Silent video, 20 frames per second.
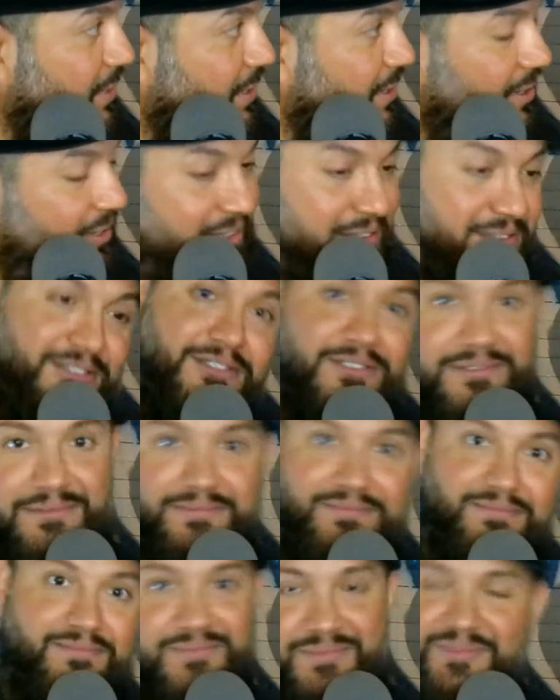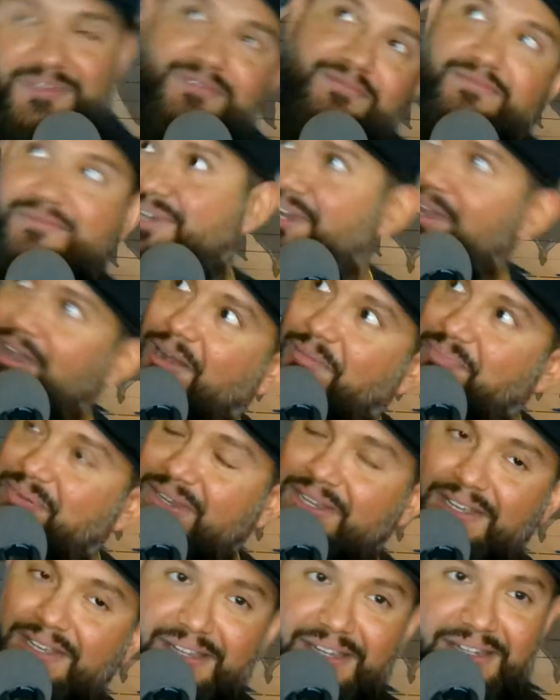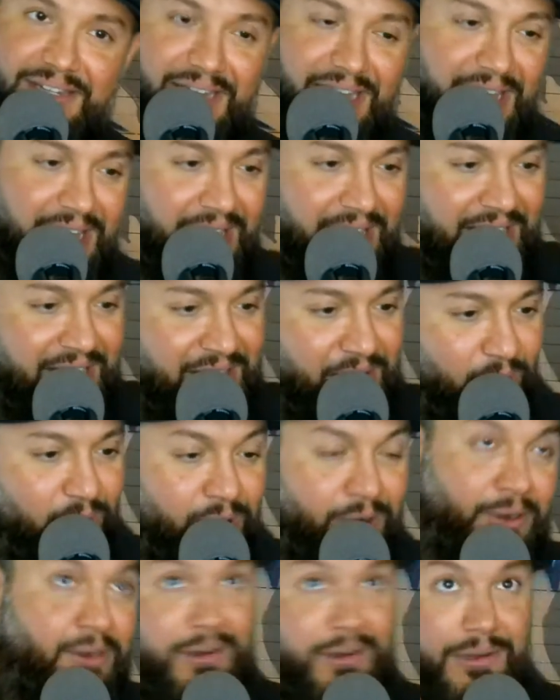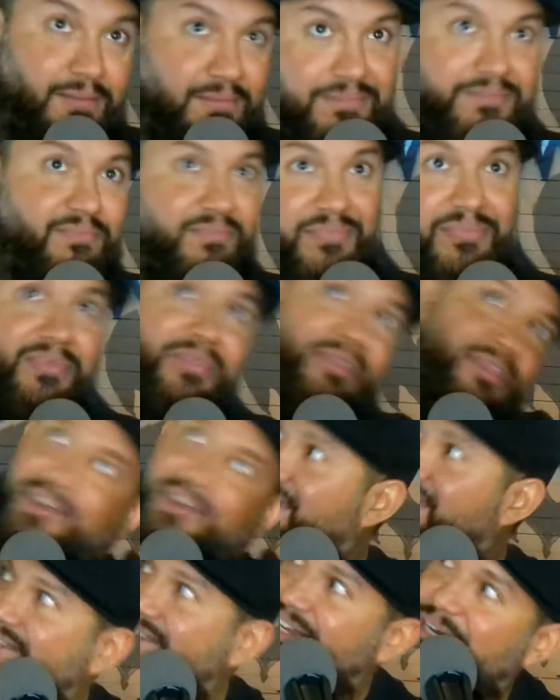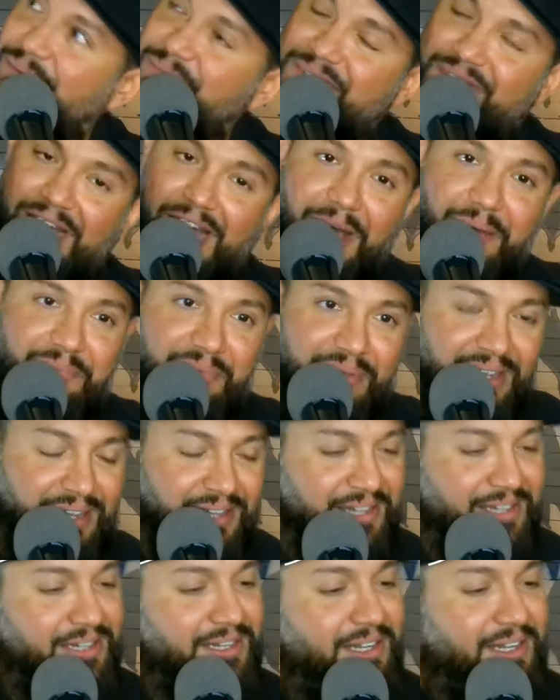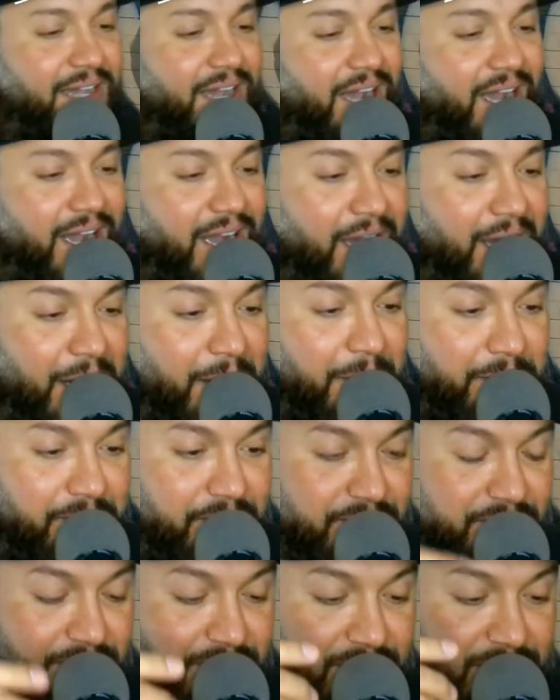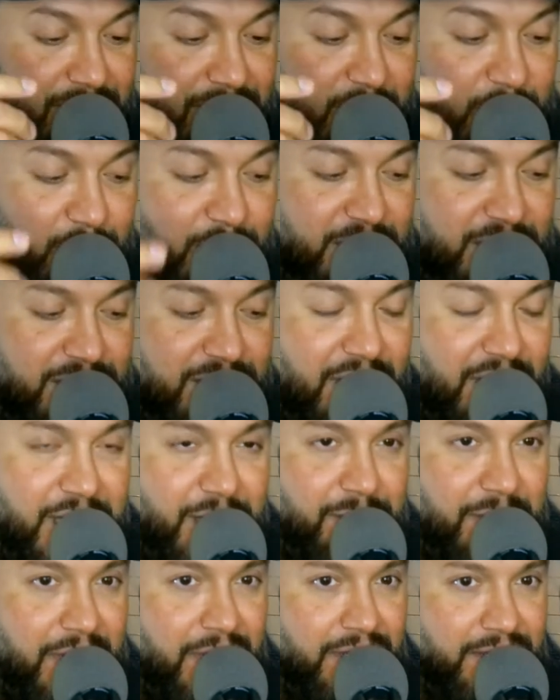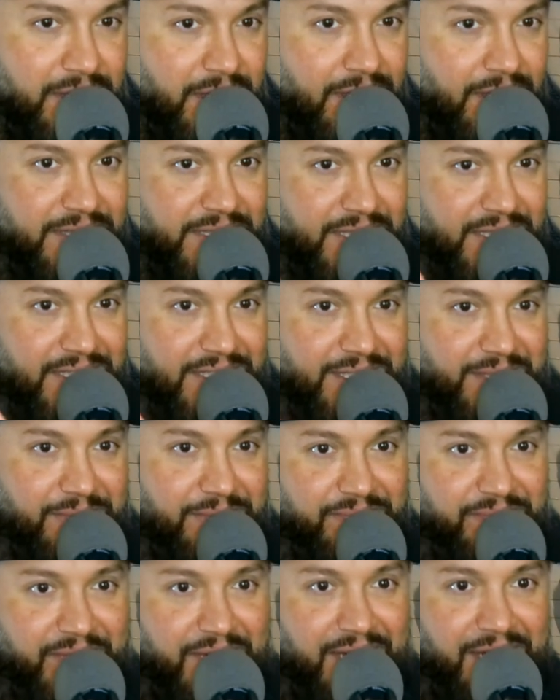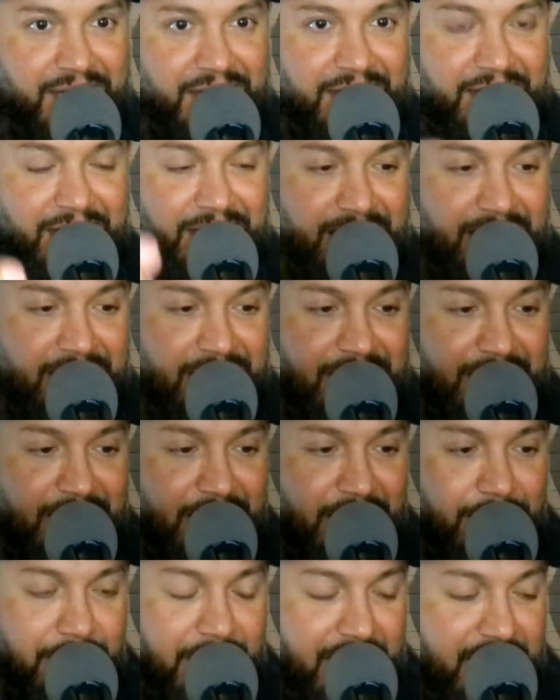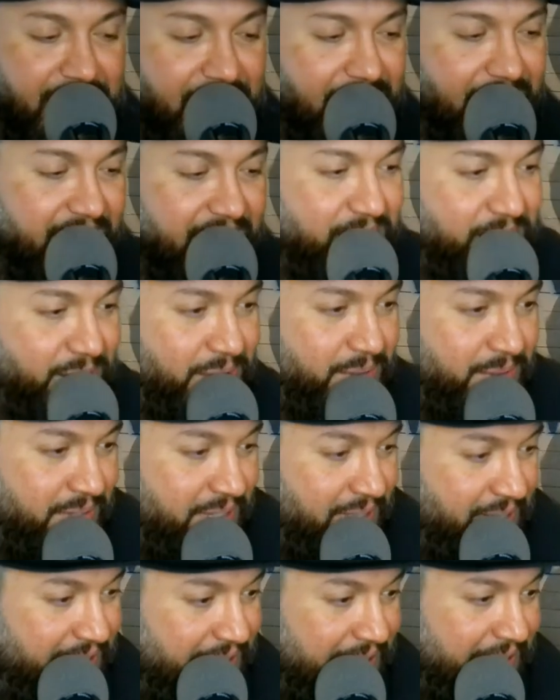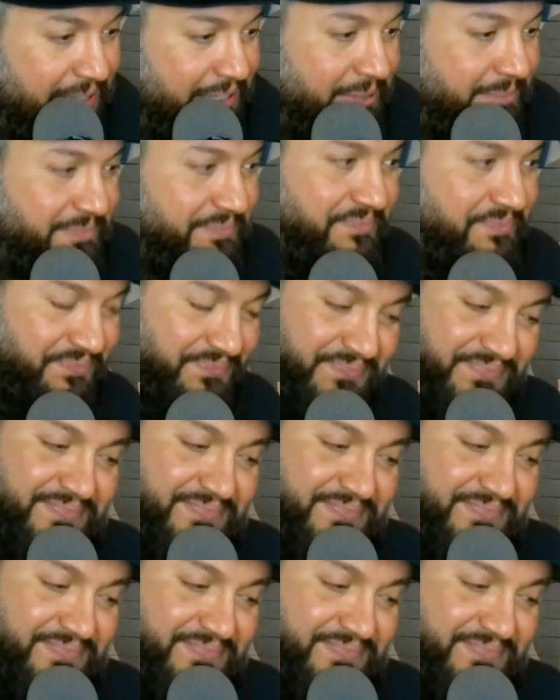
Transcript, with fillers: our topic of the day or the dumb topic. Um, which is talking about adultism. And my kid, dude, um,